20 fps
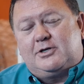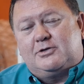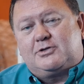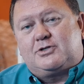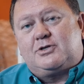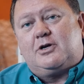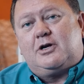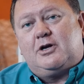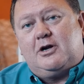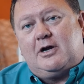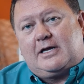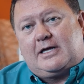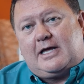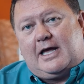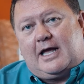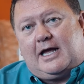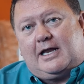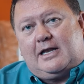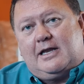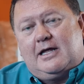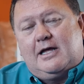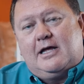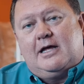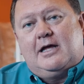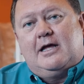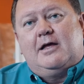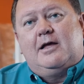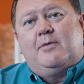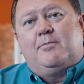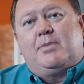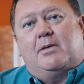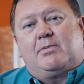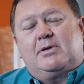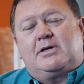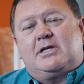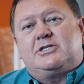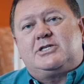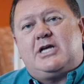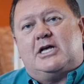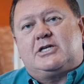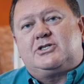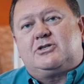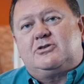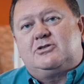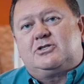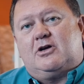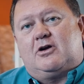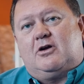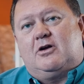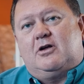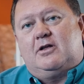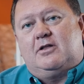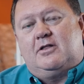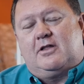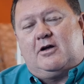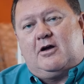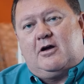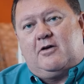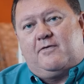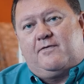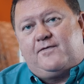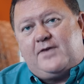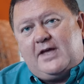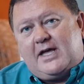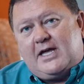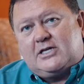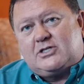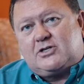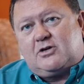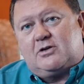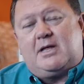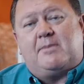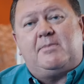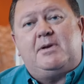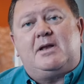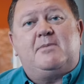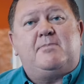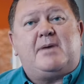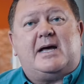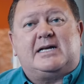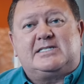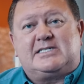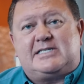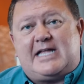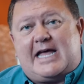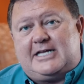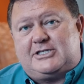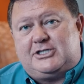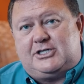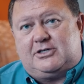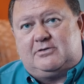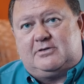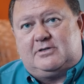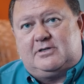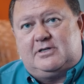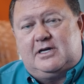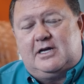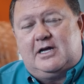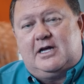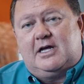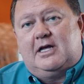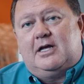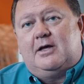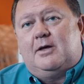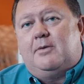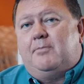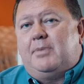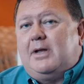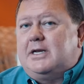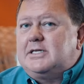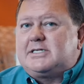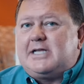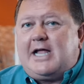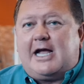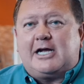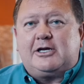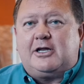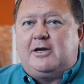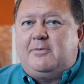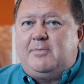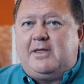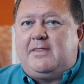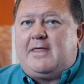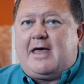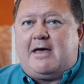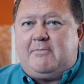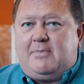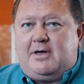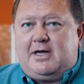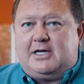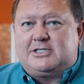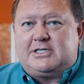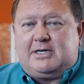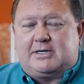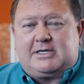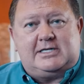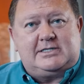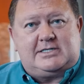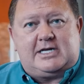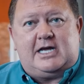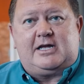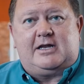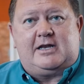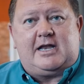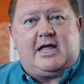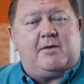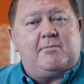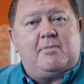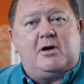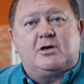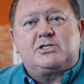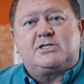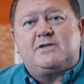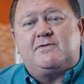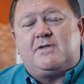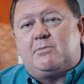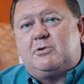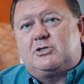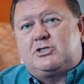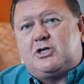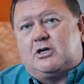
due to a hurricane, public adjusters, their fees are limited by statute. But it's not going to be that much, I can tell you now. Most of them are